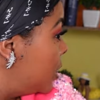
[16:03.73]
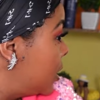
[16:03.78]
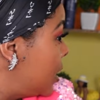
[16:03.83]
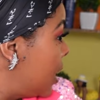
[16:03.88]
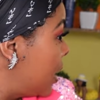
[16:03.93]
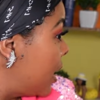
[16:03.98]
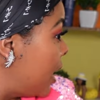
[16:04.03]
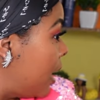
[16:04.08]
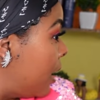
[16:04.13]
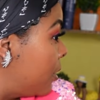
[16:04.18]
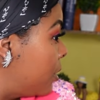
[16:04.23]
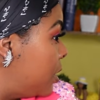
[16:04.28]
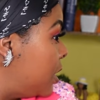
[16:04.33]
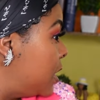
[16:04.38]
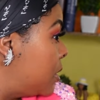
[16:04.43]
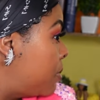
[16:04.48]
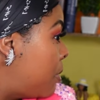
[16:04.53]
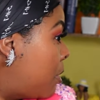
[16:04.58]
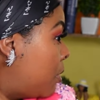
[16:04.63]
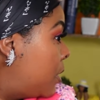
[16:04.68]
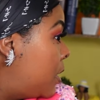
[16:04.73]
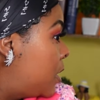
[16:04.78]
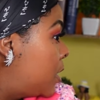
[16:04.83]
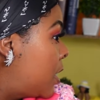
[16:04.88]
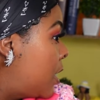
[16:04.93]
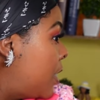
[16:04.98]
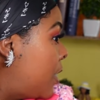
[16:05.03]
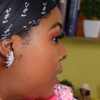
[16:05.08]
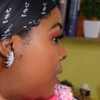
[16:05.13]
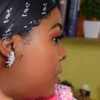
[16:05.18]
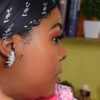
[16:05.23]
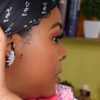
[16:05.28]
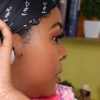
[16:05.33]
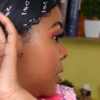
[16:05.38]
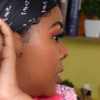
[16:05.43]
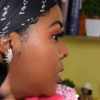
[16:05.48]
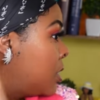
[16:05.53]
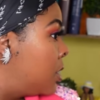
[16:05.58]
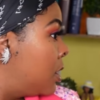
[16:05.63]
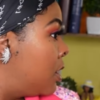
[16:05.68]
take out these
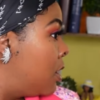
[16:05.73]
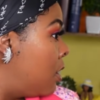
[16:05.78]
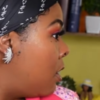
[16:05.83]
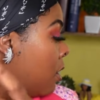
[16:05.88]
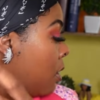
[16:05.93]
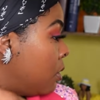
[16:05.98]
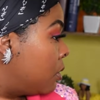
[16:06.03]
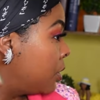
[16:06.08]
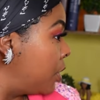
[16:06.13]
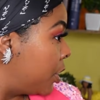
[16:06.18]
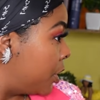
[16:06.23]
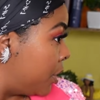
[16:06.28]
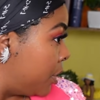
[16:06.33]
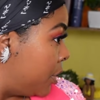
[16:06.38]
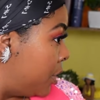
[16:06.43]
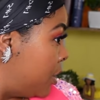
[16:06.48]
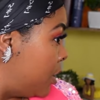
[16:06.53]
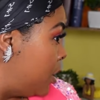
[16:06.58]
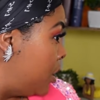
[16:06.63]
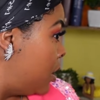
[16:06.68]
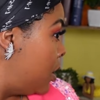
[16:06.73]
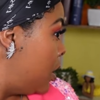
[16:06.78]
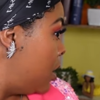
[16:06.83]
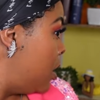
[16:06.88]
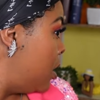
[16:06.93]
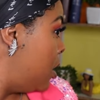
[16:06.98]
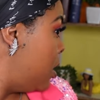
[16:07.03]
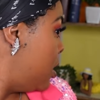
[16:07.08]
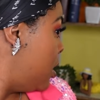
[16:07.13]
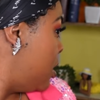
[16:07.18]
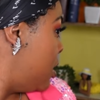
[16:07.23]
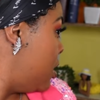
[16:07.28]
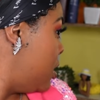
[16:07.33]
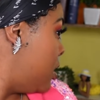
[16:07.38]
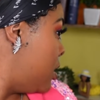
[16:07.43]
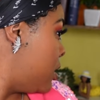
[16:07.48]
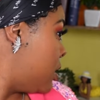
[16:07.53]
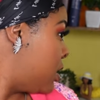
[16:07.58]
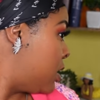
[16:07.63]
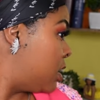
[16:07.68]
ponytails holders
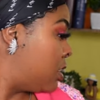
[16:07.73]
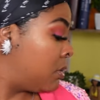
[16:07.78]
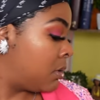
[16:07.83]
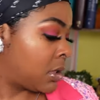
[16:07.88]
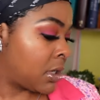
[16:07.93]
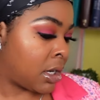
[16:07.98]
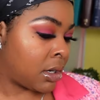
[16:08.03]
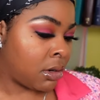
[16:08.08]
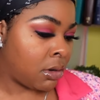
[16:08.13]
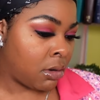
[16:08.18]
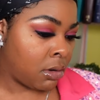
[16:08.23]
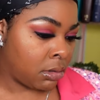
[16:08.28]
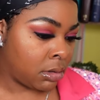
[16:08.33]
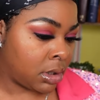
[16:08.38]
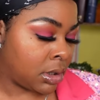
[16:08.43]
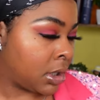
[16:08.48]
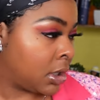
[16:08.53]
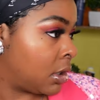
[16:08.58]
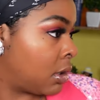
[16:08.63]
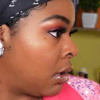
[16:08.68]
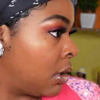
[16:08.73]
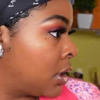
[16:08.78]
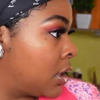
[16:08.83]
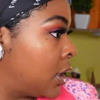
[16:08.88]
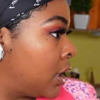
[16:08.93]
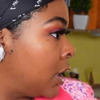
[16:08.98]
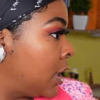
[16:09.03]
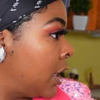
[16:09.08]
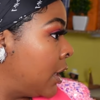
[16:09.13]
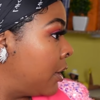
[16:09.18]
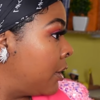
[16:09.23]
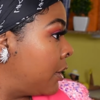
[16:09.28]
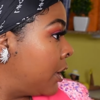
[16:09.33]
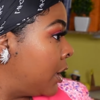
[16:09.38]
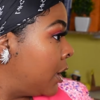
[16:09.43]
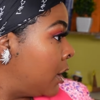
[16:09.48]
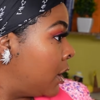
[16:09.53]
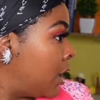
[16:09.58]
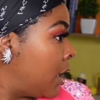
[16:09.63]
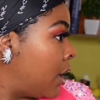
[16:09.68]
because it was kind of holding it all together
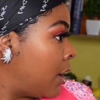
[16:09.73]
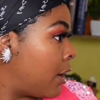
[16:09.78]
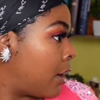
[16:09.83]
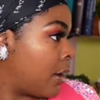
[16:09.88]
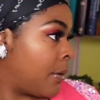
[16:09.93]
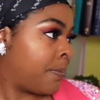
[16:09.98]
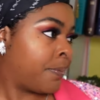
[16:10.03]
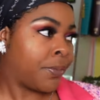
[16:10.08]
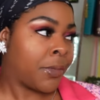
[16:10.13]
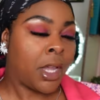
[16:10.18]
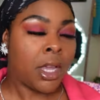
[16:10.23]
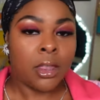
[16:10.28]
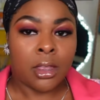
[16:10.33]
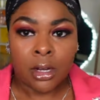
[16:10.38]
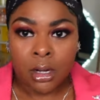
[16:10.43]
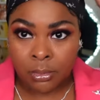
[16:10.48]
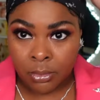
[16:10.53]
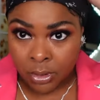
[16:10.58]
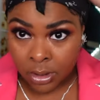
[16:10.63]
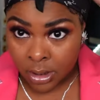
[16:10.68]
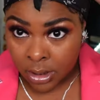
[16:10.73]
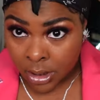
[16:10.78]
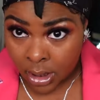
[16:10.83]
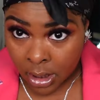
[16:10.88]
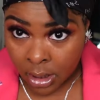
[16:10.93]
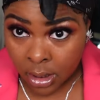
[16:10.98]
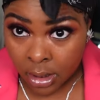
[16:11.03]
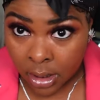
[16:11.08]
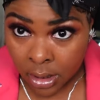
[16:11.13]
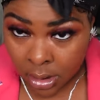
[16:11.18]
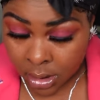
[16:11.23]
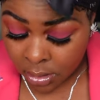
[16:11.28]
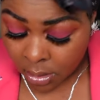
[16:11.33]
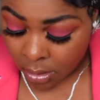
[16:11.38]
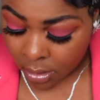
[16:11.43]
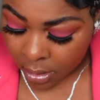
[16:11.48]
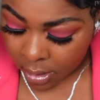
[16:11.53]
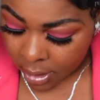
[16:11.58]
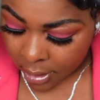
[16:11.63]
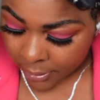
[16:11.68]
in there, and then I'm gonna take this
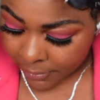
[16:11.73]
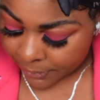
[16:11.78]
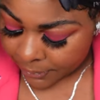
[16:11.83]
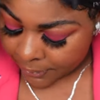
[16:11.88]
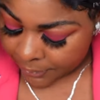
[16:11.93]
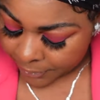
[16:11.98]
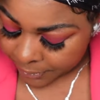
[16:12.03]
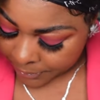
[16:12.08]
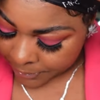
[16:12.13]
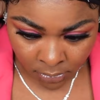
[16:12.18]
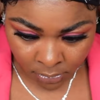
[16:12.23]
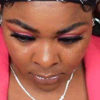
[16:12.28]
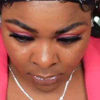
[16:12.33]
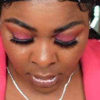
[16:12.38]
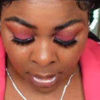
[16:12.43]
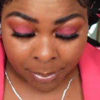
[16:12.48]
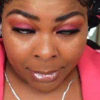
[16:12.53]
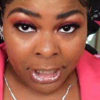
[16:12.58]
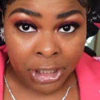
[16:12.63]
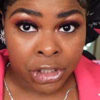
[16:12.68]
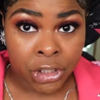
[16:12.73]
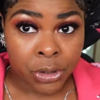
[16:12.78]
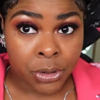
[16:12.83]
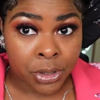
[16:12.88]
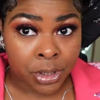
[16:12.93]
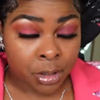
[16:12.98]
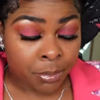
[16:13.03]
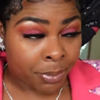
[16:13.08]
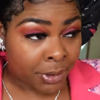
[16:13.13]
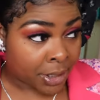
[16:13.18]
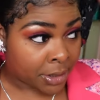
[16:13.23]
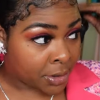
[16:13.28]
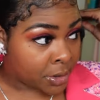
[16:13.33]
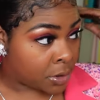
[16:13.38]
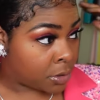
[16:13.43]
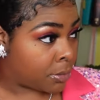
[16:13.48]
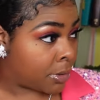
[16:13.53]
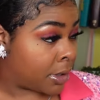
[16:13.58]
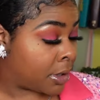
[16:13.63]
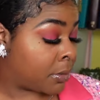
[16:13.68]
off. And my shoes are pink
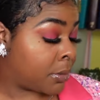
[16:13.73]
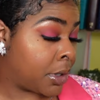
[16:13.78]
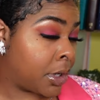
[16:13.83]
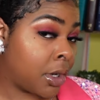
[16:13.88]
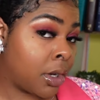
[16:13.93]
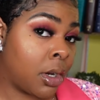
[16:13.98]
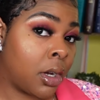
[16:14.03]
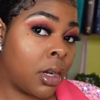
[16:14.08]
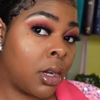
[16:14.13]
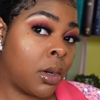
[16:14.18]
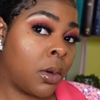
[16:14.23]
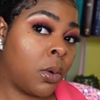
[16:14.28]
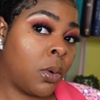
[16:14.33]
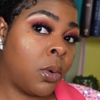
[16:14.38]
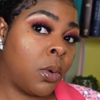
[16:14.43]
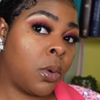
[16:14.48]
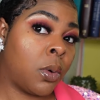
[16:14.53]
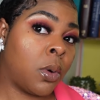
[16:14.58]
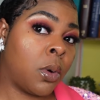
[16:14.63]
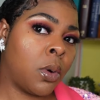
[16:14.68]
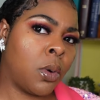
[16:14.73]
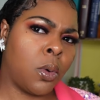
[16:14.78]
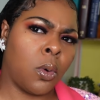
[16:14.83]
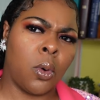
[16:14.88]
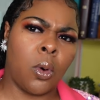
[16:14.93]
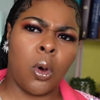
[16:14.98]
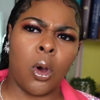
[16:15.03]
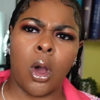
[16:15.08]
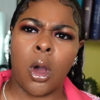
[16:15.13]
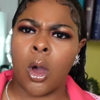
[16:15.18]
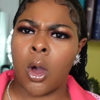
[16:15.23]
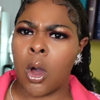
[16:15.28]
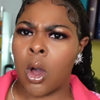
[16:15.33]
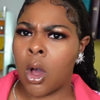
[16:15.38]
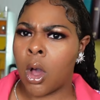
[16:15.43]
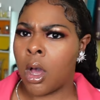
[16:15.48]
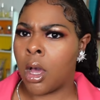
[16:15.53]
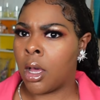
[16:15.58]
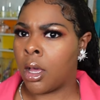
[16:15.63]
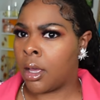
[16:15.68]
too, by the way, y'all. Ooh, ooh,
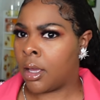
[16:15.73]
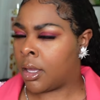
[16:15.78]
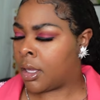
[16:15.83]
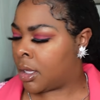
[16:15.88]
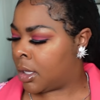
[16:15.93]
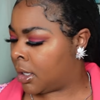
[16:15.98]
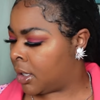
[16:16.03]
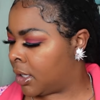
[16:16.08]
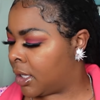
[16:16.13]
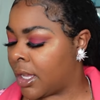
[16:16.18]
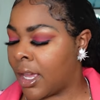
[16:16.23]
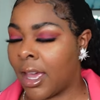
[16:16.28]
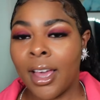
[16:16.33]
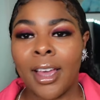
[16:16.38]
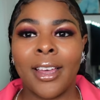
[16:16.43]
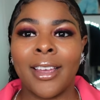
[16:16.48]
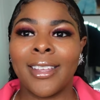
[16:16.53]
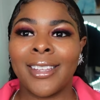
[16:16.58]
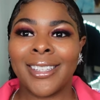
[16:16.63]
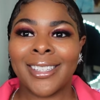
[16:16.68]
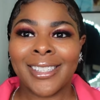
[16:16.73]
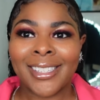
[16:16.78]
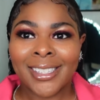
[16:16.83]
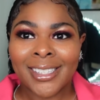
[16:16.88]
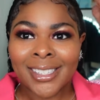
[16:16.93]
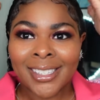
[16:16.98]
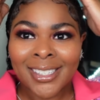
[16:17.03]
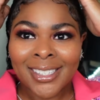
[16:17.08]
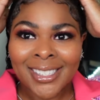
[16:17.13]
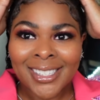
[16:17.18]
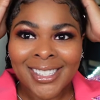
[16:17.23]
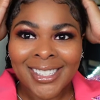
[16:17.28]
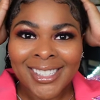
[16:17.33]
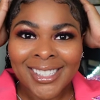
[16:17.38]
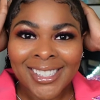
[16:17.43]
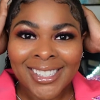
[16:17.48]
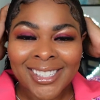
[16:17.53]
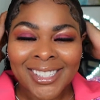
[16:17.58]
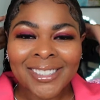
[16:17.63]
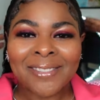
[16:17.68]

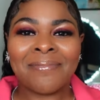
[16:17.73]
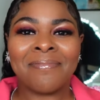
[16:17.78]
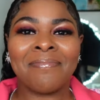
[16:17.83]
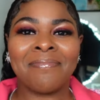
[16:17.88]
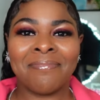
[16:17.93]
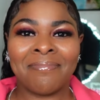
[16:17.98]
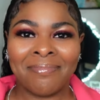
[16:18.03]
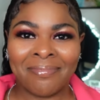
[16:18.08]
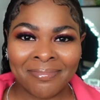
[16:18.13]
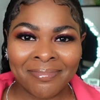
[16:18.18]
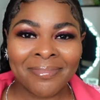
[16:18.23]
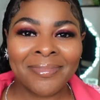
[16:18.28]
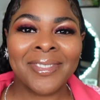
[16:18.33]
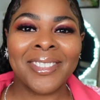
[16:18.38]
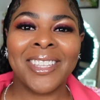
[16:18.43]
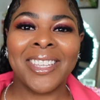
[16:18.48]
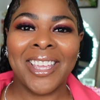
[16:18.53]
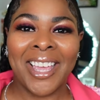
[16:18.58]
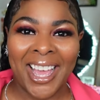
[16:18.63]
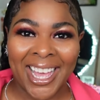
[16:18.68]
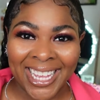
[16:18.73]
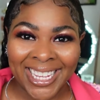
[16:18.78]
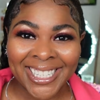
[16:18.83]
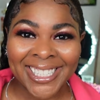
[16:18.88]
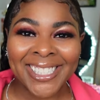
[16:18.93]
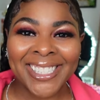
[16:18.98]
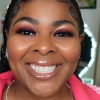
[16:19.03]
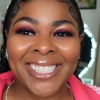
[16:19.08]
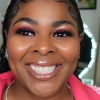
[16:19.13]
yes, yes.